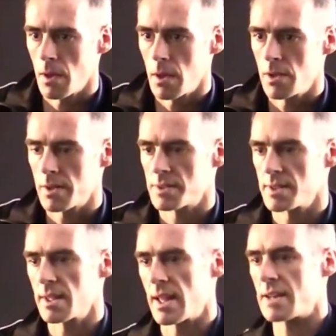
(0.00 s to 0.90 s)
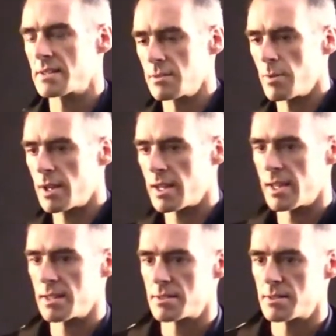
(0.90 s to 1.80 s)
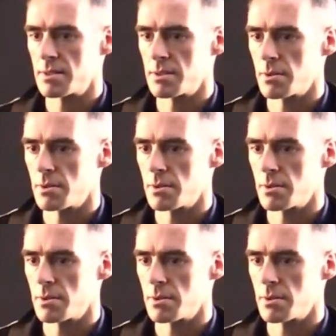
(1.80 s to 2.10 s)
you can see that actually when it gets to,